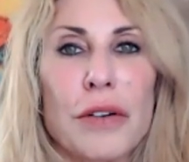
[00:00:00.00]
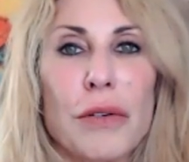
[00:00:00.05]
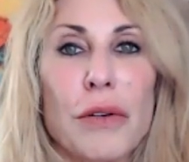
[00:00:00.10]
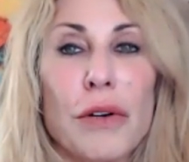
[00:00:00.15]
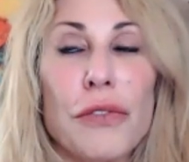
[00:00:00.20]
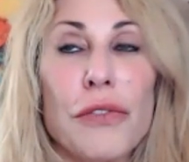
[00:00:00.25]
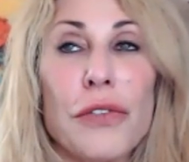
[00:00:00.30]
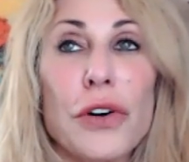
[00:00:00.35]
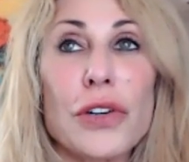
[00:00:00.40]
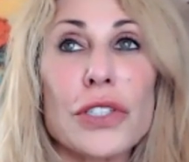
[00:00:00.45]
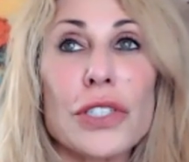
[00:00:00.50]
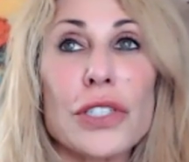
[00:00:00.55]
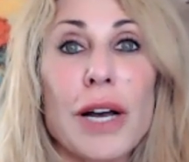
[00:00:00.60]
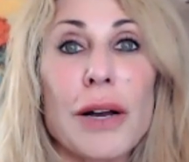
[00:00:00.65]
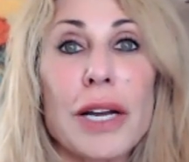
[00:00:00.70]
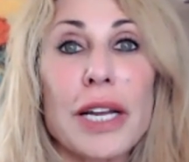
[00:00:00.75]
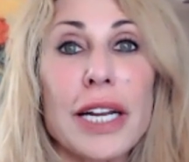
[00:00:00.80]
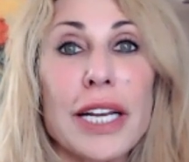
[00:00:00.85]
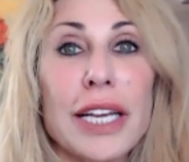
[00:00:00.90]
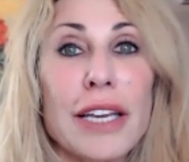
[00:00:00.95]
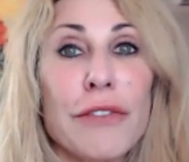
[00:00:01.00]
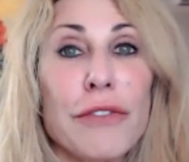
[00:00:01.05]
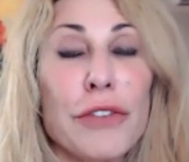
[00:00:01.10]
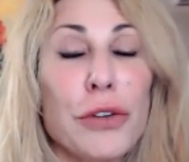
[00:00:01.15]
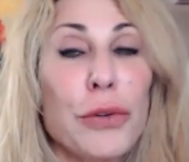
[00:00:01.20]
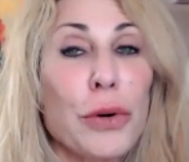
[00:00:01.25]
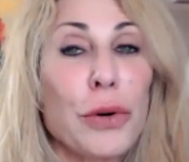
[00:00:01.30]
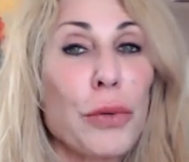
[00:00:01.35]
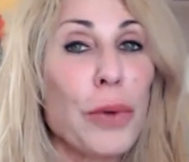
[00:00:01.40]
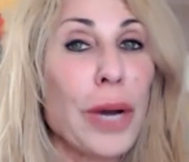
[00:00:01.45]
Well, folks, I'm going to give
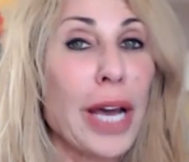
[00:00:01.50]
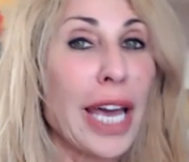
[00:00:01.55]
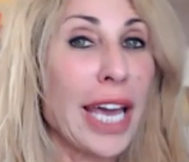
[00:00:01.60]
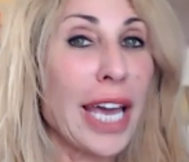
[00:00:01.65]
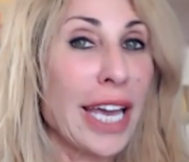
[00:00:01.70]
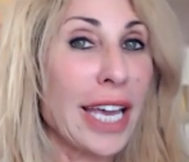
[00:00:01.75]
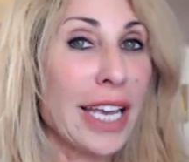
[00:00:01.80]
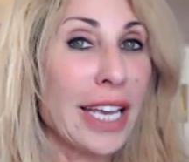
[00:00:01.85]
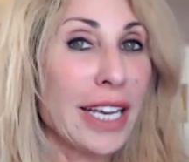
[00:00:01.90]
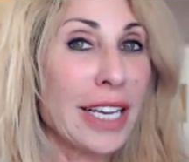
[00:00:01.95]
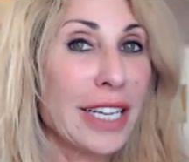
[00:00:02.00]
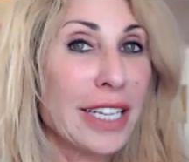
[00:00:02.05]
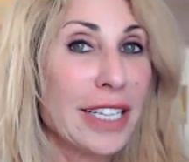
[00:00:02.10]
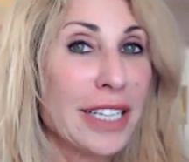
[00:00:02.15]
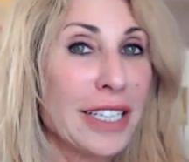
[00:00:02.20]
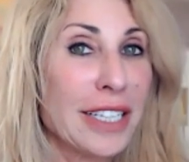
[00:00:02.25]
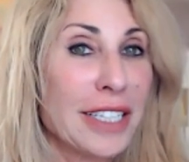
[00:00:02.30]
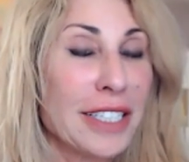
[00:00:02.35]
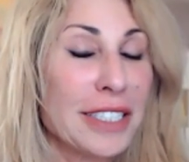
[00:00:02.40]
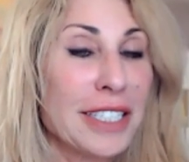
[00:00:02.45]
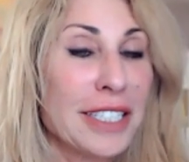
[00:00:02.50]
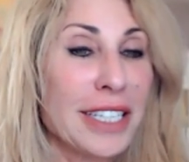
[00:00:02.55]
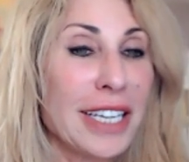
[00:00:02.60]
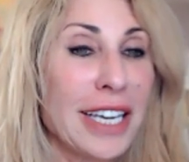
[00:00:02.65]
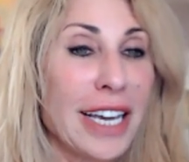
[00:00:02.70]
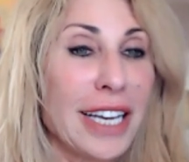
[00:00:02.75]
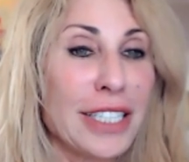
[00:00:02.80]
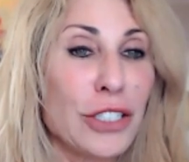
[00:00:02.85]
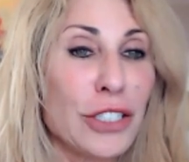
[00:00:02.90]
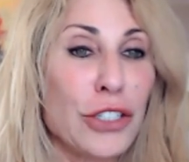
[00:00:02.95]
you a way to
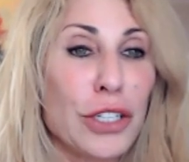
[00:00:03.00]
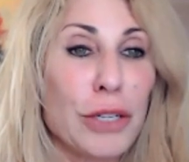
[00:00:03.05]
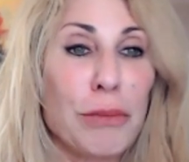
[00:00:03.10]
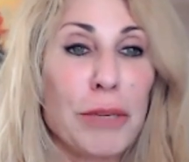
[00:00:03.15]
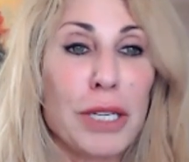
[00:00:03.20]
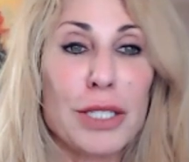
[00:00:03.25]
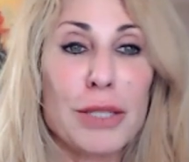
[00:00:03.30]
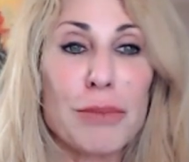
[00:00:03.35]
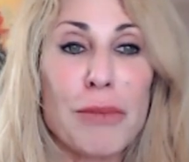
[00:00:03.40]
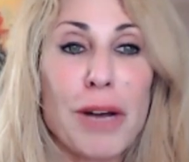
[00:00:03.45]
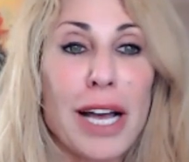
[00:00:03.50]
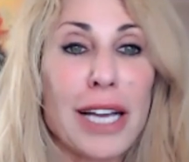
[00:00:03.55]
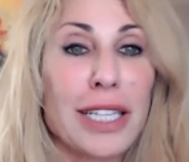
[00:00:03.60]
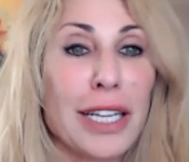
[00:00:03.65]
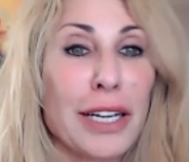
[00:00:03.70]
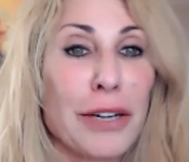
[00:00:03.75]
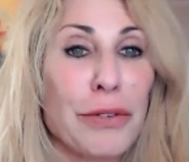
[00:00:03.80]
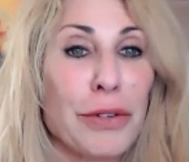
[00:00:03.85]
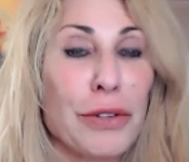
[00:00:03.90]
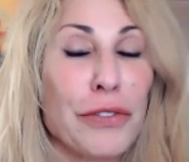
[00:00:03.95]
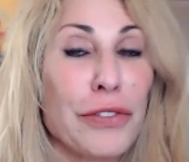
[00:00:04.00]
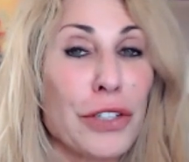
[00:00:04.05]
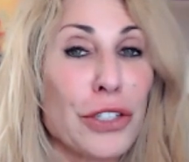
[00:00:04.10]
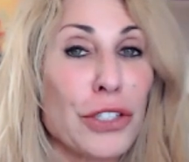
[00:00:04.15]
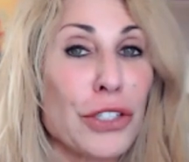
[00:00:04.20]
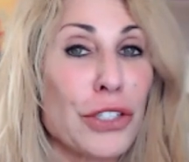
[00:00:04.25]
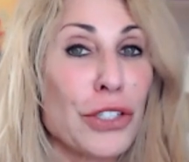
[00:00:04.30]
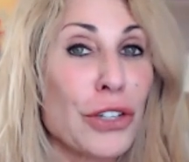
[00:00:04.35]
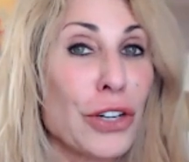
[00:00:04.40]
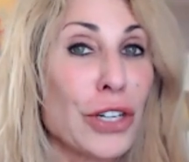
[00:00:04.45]
get Jimmy's My Liquid
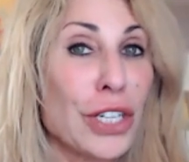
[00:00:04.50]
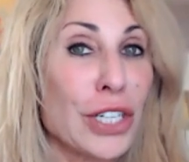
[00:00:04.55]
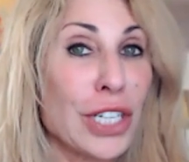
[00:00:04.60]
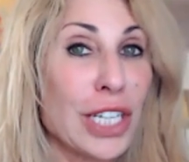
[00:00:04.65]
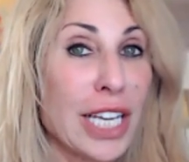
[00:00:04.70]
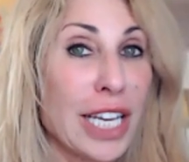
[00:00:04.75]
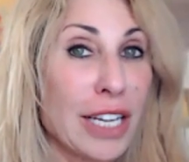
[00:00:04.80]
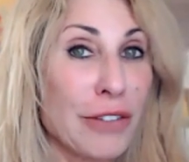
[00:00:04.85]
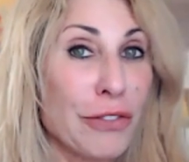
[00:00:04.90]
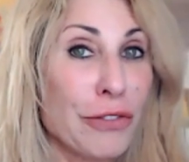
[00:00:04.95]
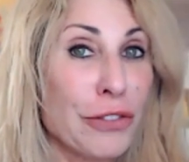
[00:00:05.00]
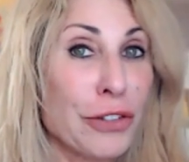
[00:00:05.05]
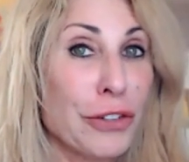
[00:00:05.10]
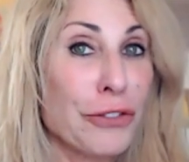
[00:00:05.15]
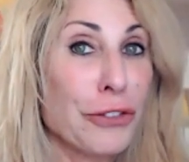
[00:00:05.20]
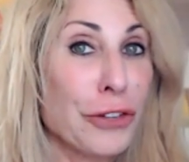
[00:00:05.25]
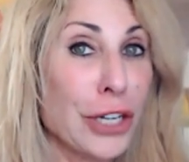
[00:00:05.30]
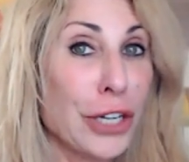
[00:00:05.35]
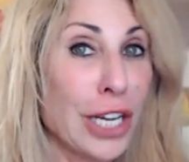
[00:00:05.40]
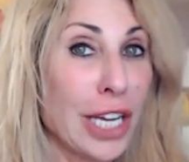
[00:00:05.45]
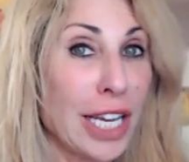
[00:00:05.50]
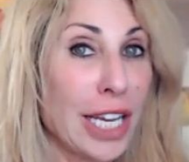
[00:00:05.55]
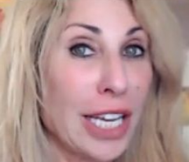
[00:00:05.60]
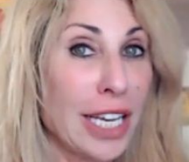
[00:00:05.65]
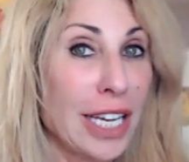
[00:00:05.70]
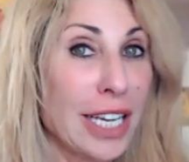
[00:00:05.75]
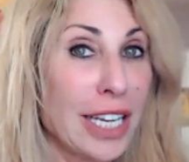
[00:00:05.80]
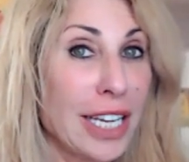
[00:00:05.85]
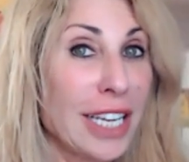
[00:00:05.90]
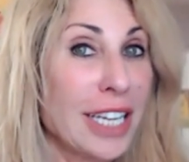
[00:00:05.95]
Fish Starter Kit for
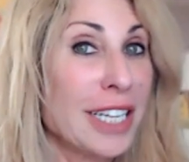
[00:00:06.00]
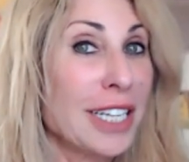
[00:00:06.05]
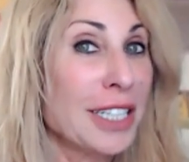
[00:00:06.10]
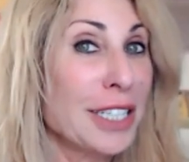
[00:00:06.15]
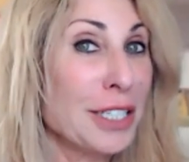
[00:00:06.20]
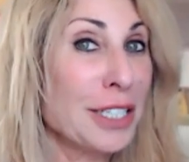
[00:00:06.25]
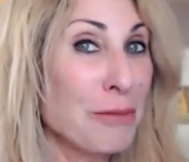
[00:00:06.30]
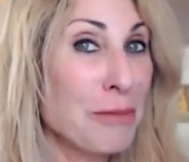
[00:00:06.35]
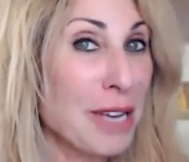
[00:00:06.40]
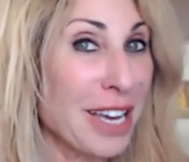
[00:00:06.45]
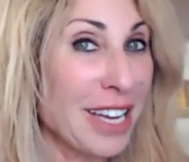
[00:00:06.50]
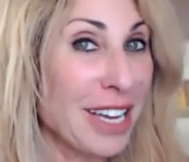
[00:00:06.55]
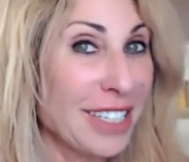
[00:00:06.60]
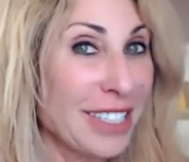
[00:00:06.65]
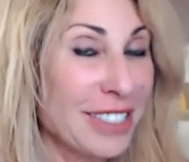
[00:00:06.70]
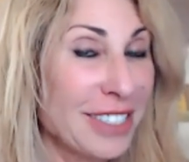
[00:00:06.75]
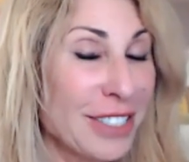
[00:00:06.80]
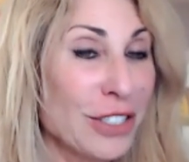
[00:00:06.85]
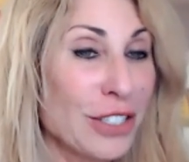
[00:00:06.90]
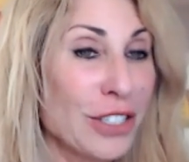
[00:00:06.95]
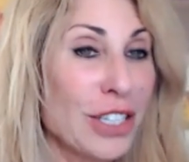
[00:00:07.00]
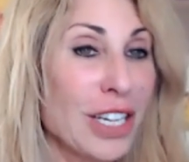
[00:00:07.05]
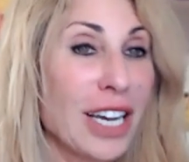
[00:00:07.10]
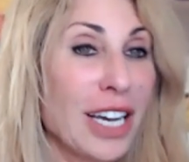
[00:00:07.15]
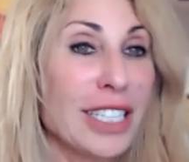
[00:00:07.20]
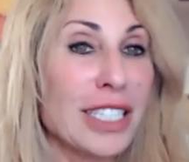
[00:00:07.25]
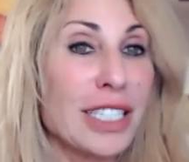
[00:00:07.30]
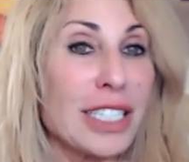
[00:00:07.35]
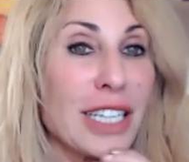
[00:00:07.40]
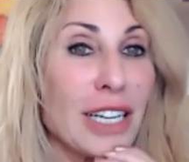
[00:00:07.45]
free in a little bit. So you
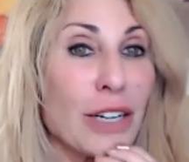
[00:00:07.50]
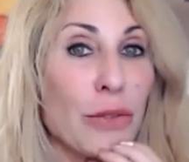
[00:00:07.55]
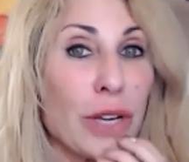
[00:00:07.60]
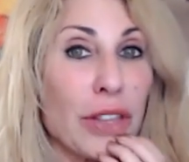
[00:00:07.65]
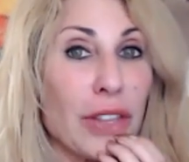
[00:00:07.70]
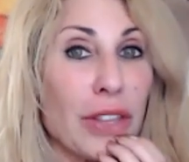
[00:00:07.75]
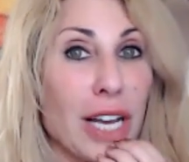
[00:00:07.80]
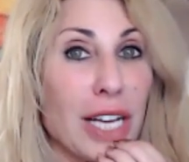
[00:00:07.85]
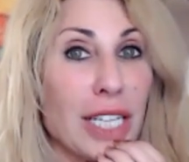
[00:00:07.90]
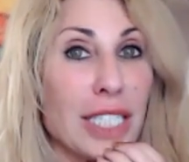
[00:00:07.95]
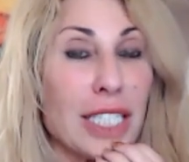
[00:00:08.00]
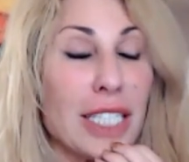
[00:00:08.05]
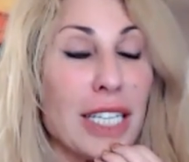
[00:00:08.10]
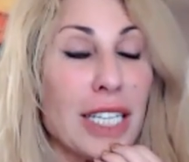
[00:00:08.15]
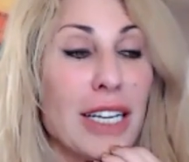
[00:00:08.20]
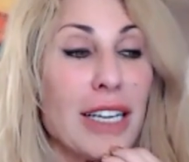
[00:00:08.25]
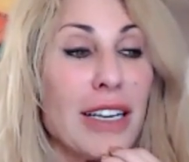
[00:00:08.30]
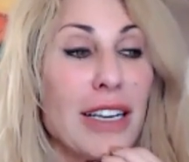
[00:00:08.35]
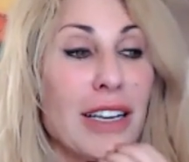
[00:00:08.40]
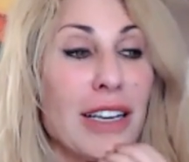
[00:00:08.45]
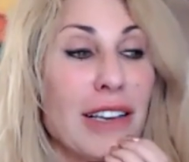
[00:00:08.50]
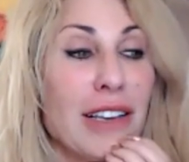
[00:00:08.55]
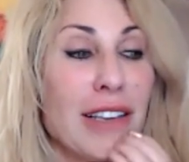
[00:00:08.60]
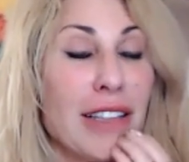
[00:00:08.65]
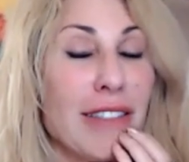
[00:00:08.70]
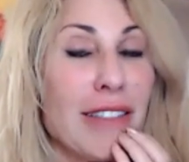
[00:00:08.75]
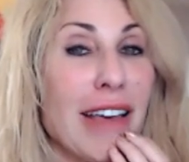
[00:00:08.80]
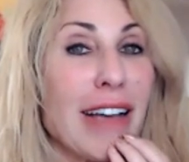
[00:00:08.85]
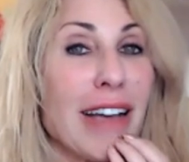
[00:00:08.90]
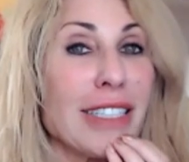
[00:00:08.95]
got to stick with us.
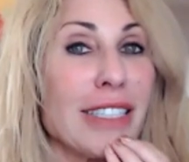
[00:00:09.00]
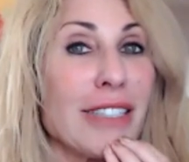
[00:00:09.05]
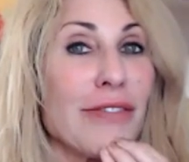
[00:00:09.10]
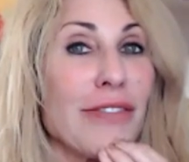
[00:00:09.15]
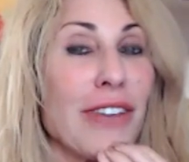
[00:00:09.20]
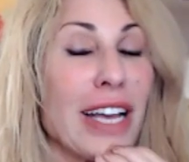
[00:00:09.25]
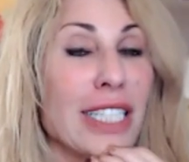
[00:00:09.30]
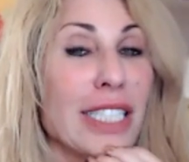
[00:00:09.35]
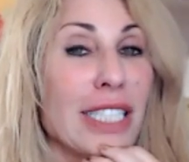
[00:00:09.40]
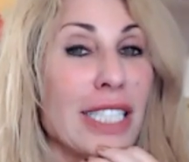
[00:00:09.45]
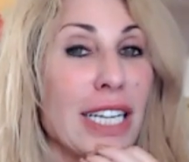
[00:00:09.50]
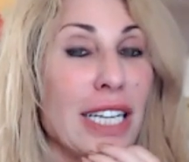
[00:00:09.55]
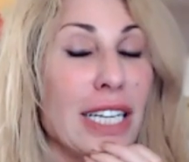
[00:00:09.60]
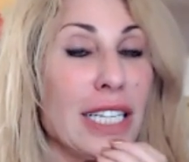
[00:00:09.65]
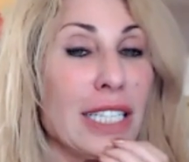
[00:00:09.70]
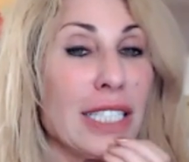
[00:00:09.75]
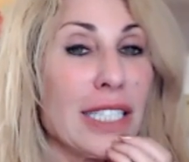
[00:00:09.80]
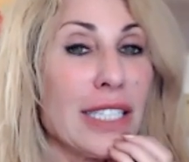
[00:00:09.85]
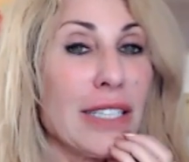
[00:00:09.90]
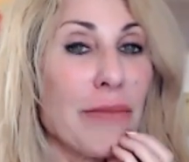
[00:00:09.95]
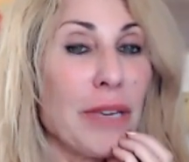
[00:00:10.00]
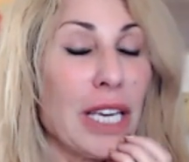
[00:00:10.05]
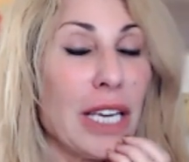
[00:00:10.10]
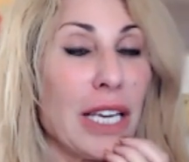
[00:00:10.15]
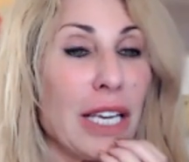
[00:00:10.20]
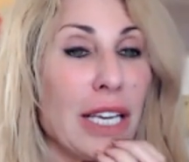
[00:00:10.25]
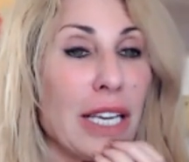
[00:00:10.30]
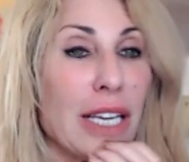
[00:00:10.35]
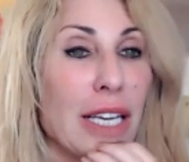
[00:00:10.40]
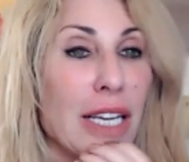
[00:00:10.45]
That's fascinating to
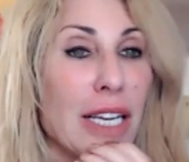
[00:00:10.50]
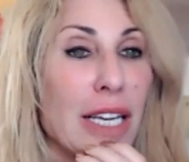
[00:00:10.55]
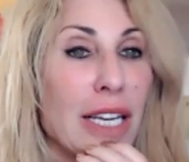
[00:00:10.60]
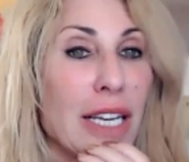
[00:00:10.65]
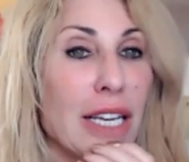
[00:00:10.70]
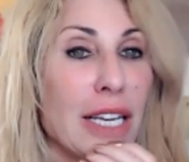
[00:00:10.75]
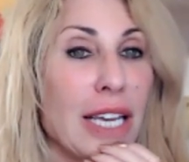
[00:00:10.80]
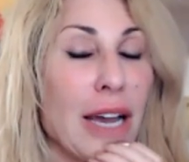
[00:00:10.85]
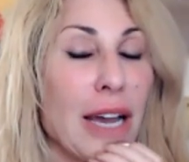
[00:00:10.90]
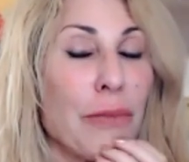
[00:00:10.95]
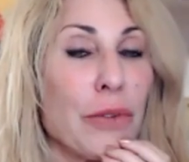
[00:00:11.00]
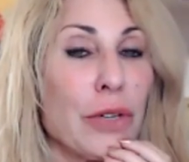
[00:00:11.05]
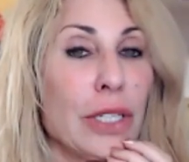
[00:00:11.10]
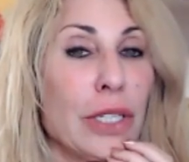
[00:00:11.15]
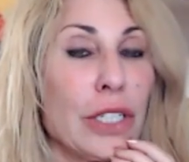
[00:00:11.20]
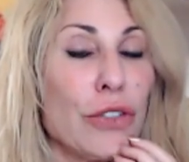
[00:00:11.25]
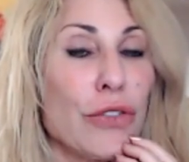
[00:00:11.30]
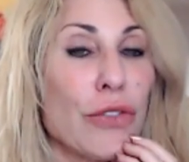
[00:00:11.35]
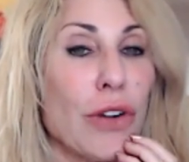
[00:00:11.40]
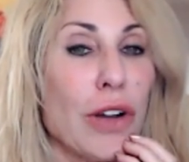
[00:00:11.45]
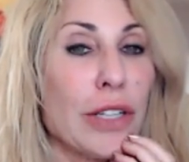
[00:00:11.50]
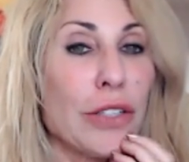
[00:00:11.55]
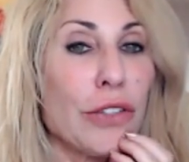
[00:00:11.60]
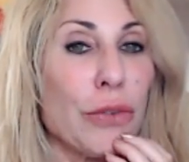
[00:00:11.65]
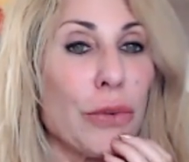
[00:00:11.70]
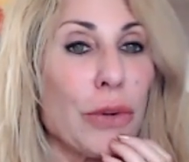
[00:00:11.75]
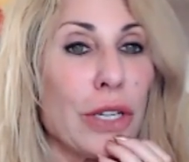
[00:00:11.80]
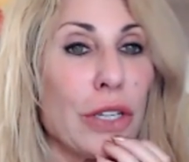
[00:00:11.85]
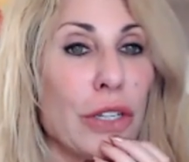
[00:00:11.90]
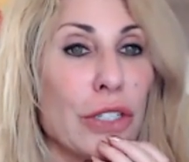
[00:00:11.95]
me. Yeah, I'm really drawn
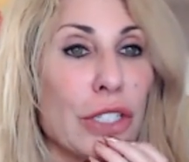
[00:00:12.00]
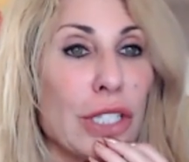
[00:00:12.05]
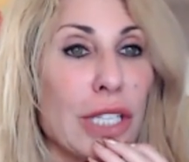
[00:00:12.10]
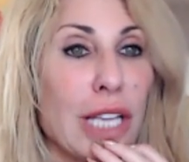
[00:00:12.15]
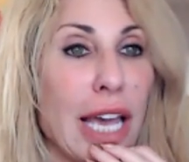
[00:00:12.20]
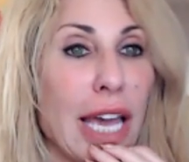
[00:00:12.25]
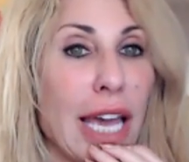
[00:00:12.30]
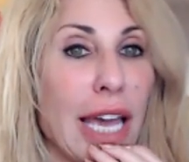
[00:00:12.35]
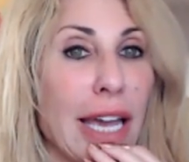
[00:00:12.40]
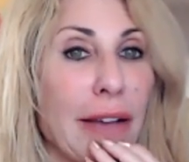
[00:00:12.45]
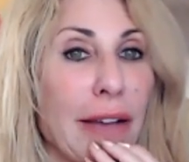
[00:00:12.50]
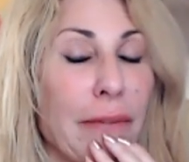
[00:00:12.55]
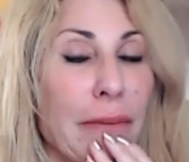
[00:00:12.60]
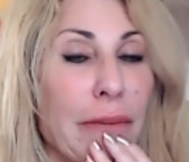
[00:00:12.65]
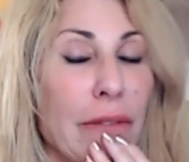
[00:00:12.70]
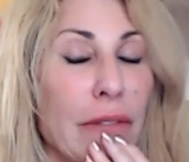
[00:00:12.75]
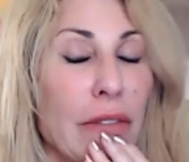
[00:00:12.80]
to what you're saying.